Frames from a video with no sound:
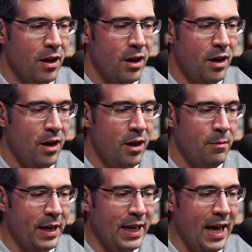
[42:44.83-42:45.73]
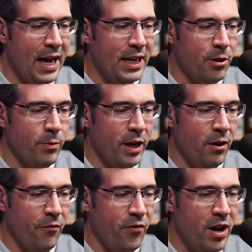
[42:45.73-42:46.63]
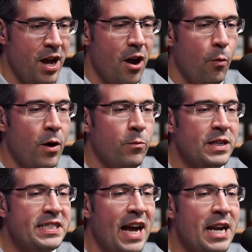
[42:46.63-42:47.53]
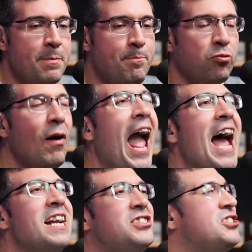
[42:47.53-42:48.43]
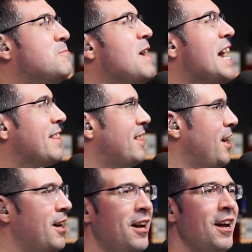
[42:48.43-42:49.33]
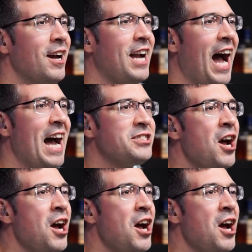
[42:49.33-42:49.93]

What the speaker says: Oh my God, here we go. When we signed Brad Smith, guys,